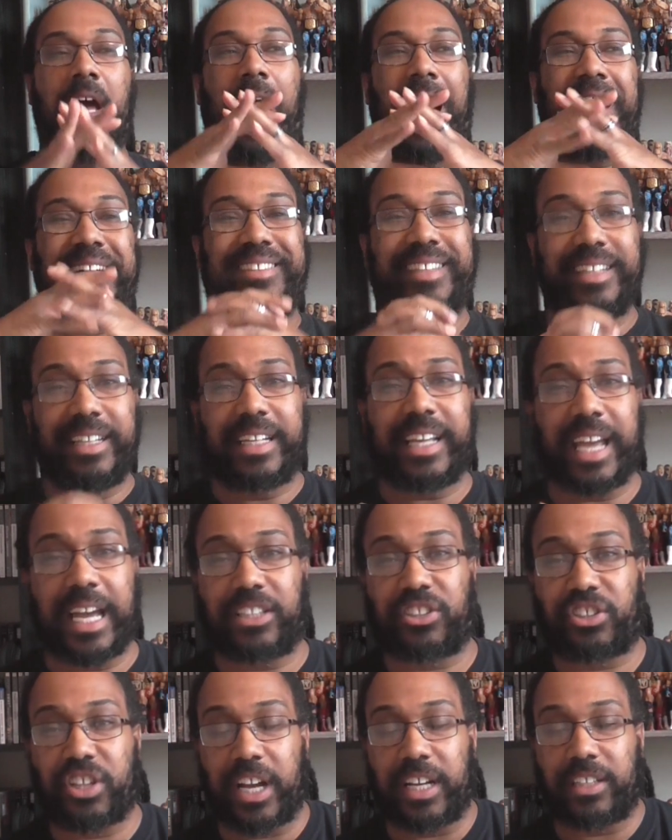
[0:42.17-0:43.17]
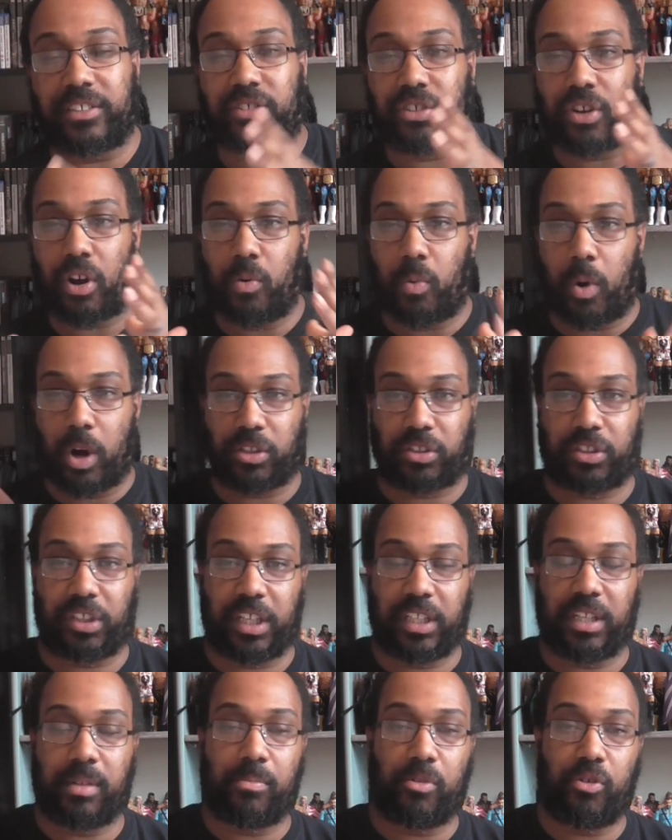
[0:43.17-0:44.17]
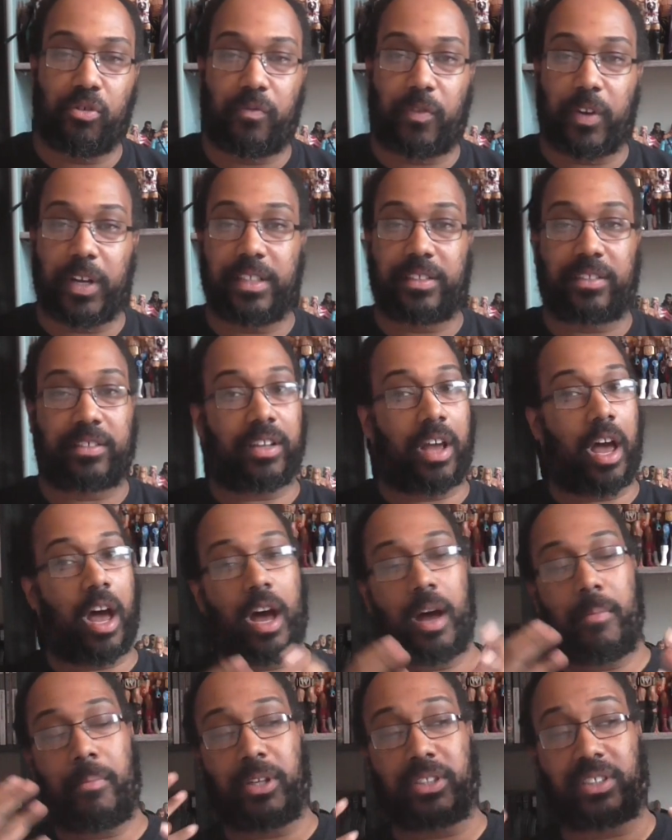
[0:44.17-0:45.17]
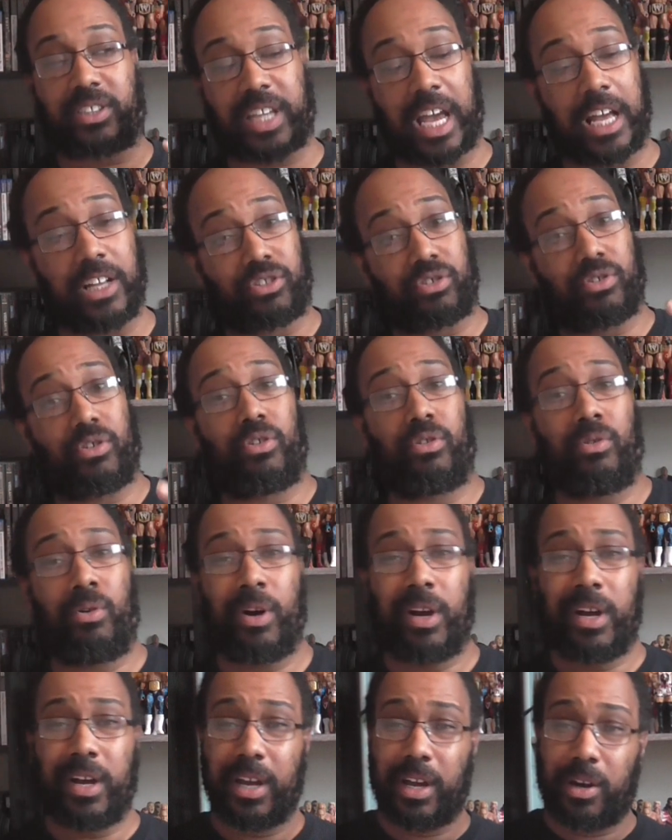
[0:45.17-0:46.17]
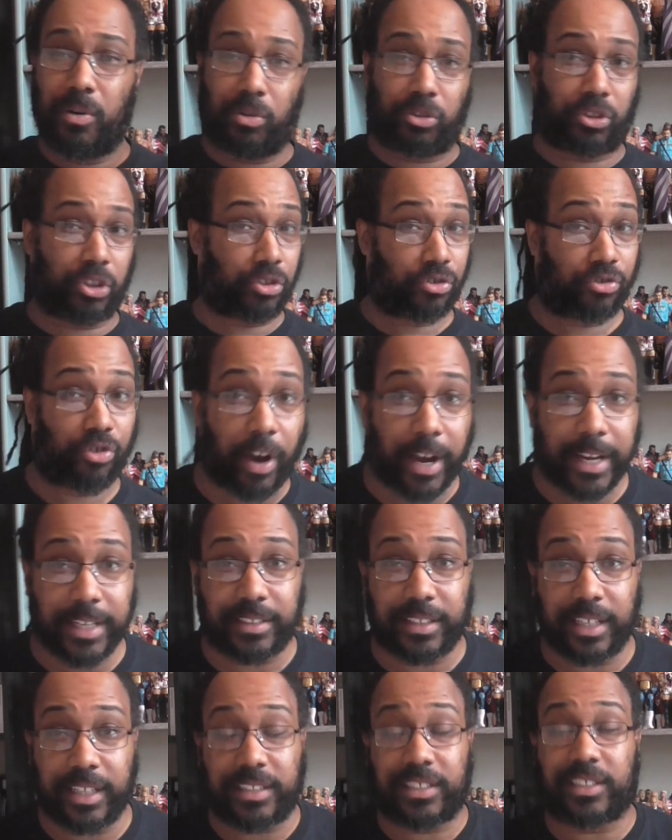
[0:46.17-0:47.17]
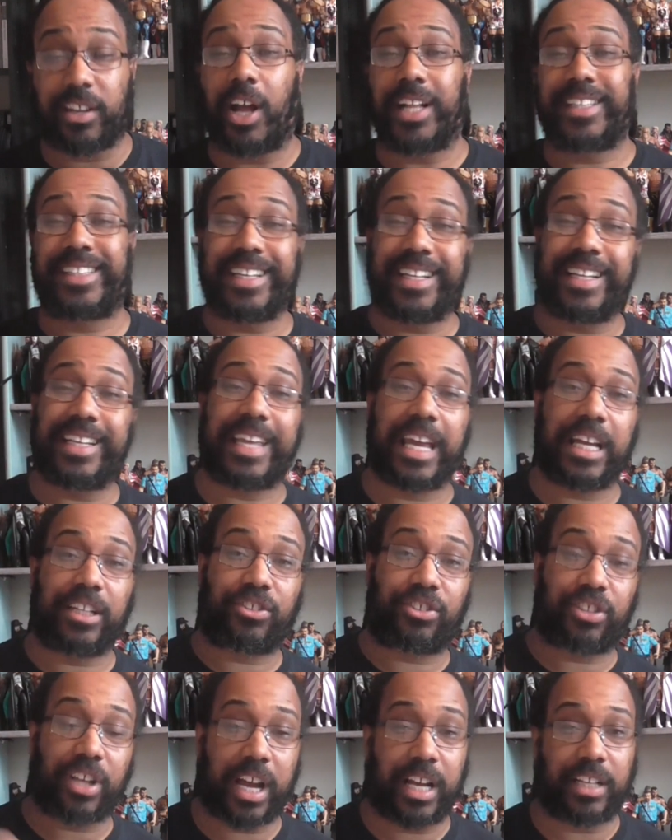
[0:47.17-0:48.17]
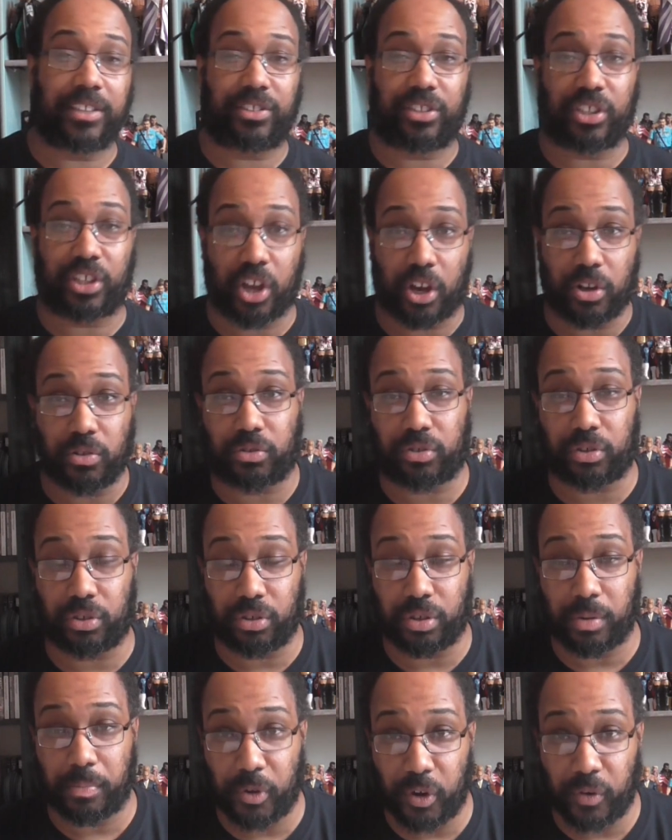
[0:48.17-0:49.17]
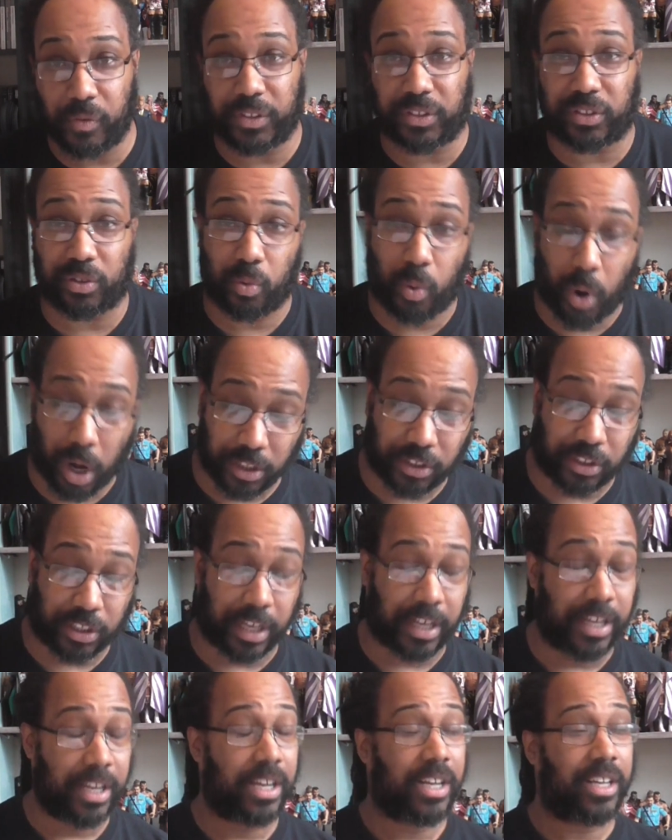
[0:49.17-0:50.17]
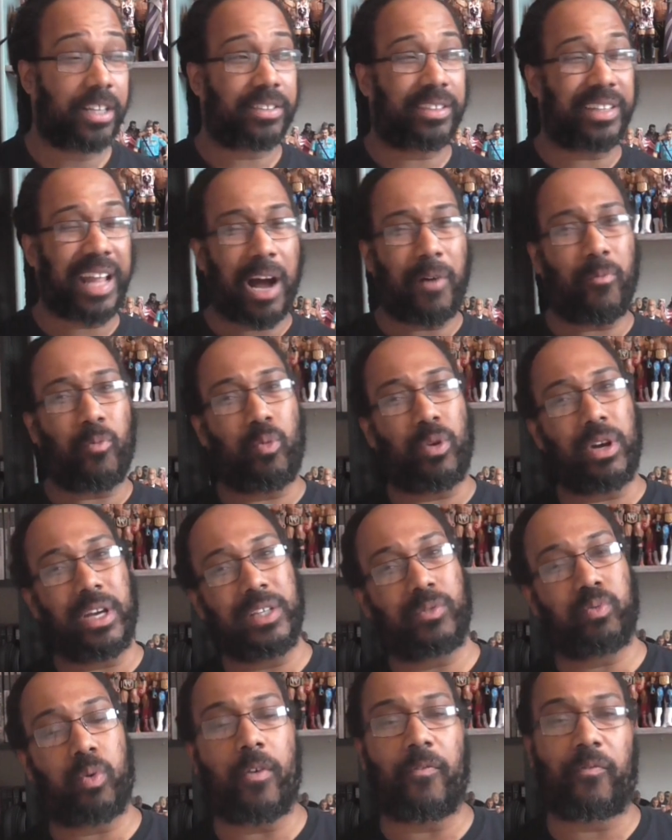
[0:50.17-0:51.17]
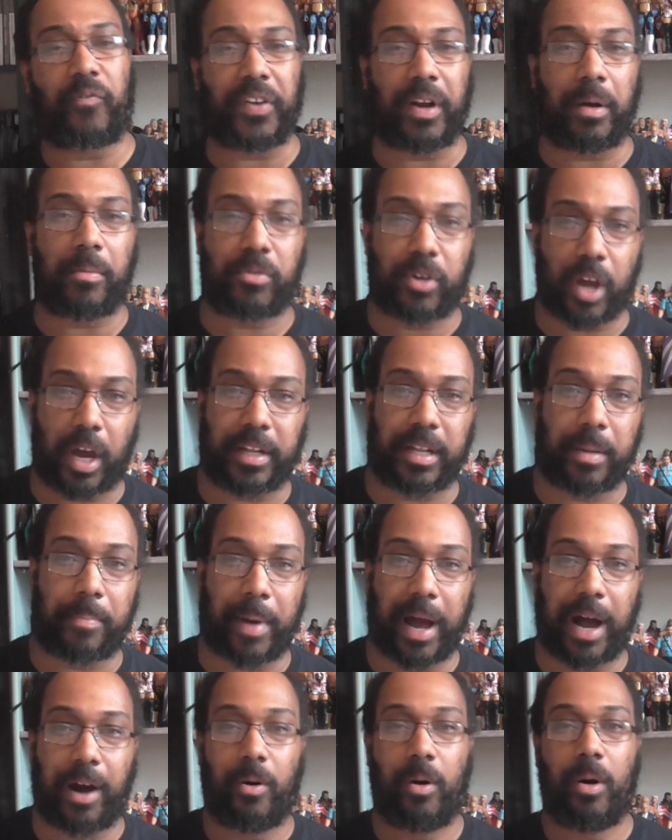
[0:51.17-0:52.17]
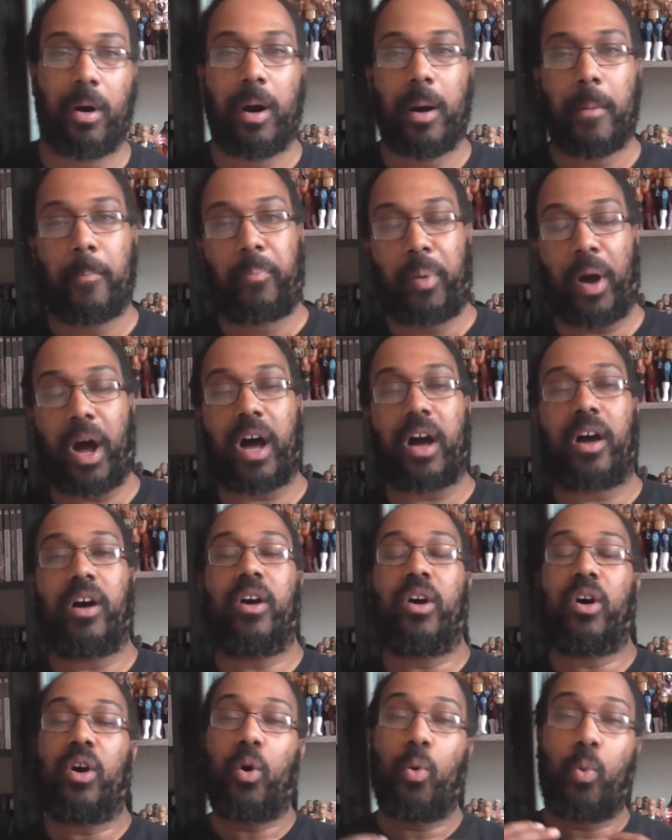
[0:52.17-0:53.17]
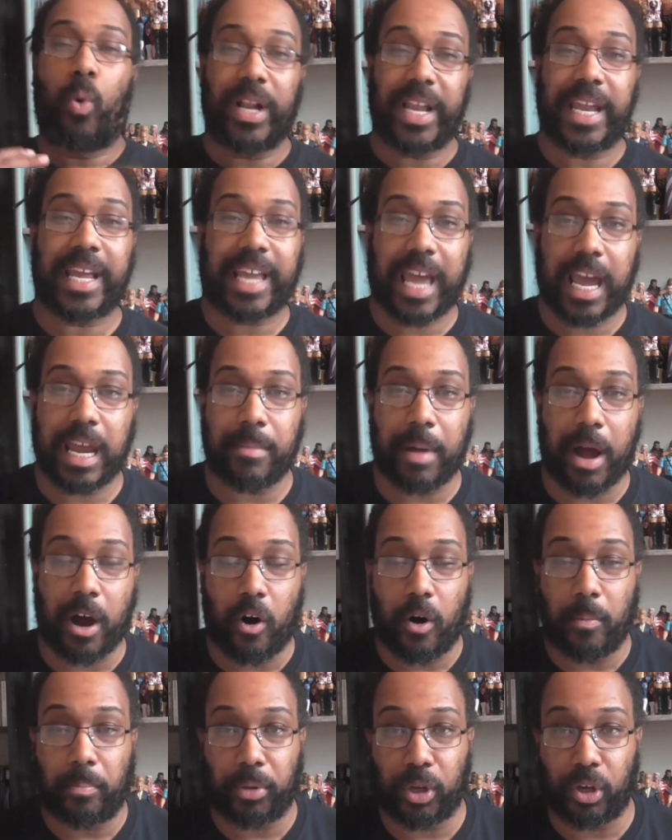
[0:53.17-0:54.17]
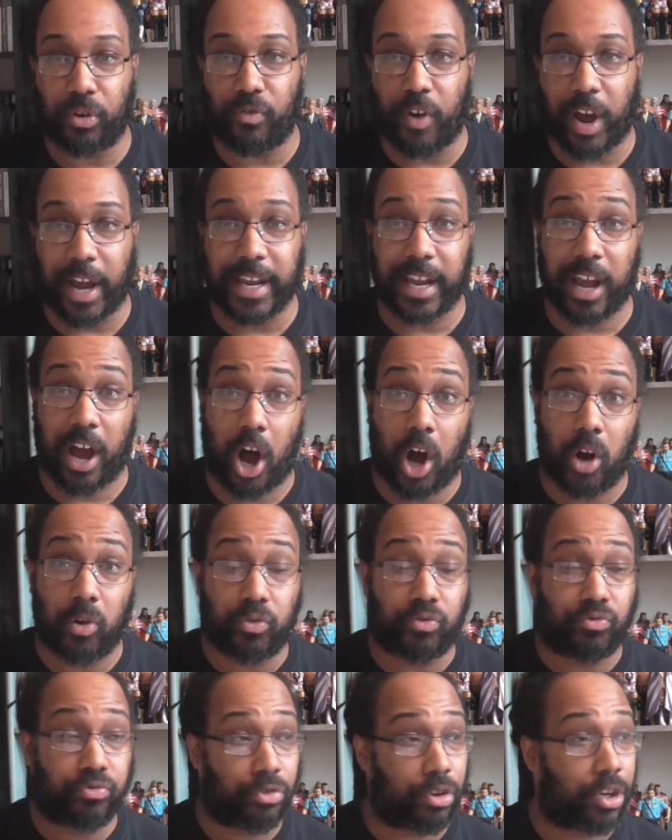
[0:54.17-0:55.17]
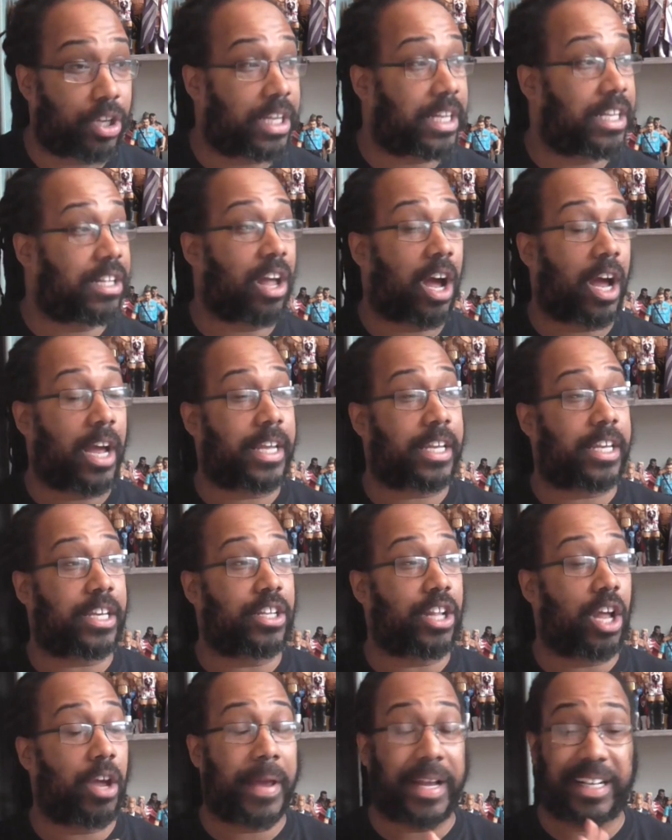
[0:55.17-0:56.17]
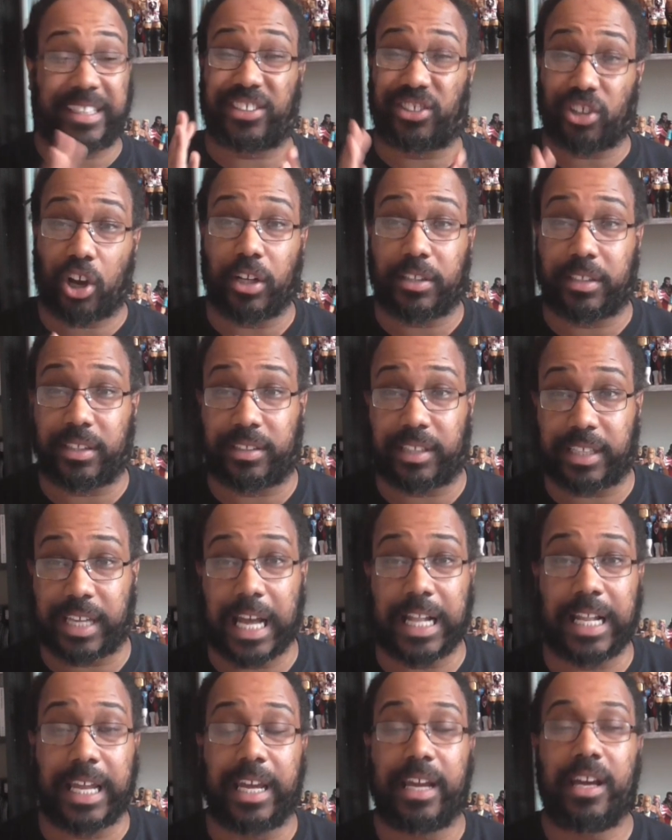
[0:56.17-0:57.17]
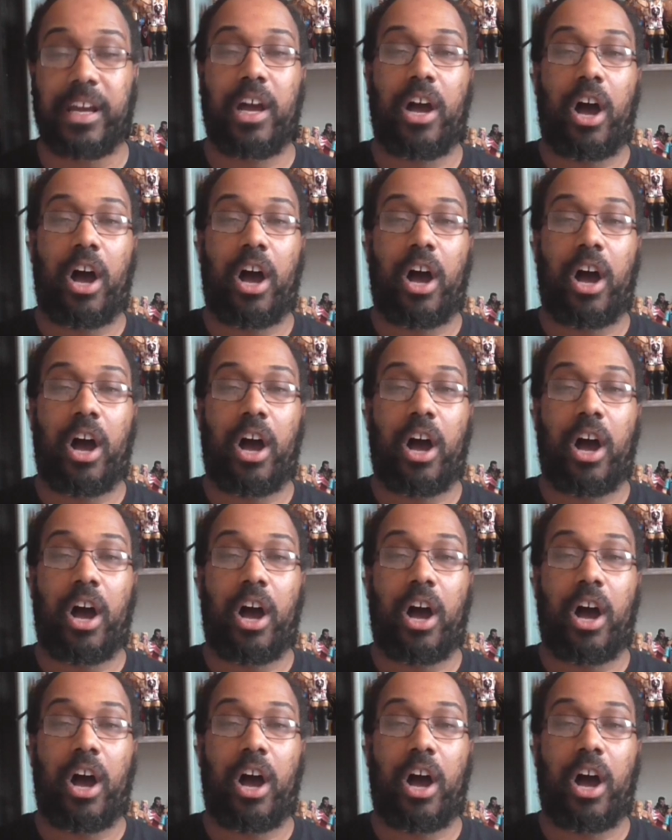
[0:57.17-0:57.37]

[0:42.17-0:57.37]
I didn't get a chance to go and watch it in the movies. My schedule was just crazy, so I didn't get a chance to go to the movies to watch it. So that is one thing I'm gutted about. But when it came out on Blu-ray, I was really excited to get it.